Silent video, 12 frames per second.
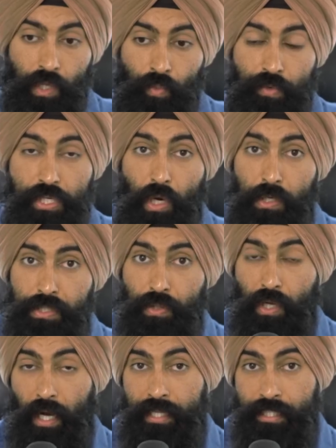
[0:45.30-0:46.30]
which also
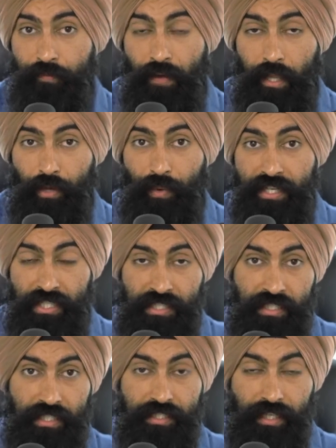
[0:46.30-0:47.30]
caused their valuations
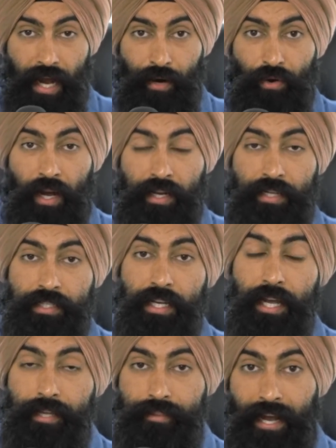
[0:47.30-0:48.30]
to skyrocket.
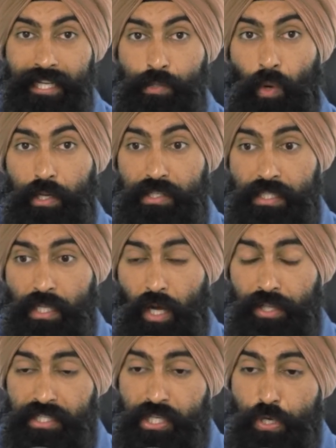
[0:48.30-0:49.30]
That's why you saw
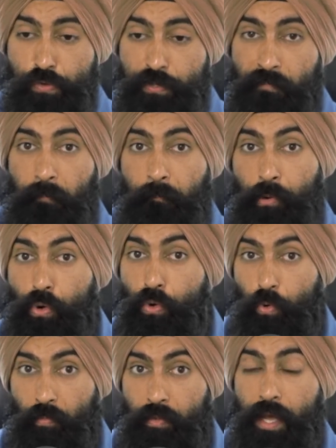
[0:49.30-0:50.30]
this huge
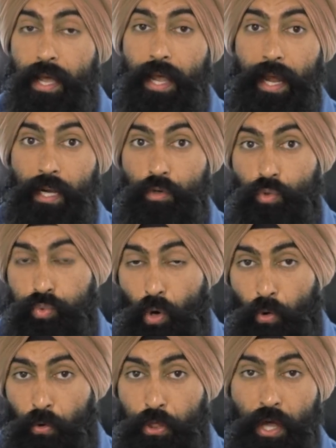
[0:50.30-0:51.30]
boom in
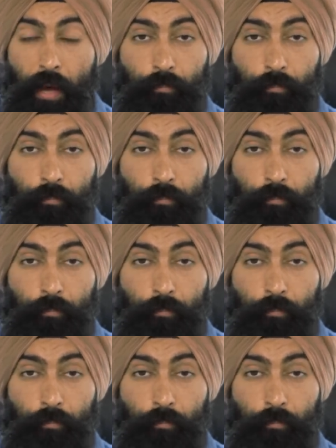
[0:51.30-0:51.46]
growth,